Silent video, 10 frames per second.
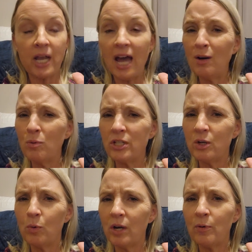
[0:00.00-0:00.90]
I don't
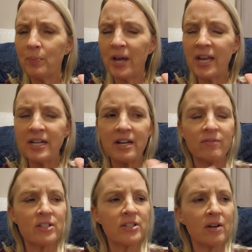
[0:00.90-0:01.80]
deal well with pain. I've
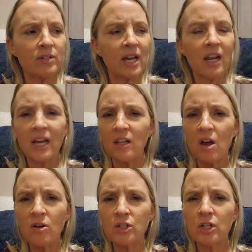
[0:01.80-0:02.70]
discovered that. Like
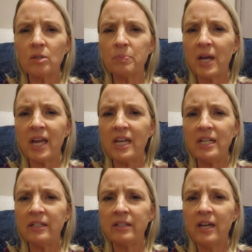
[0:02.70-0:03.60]
long-term
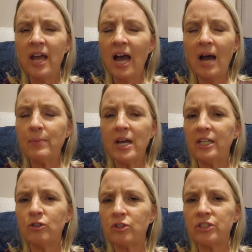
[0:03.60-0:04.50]
pain. I'm not
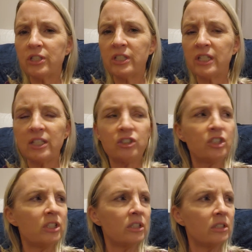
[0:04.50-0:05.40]
interested in that
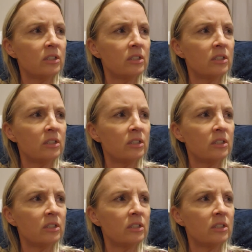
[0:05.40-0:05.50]
shit.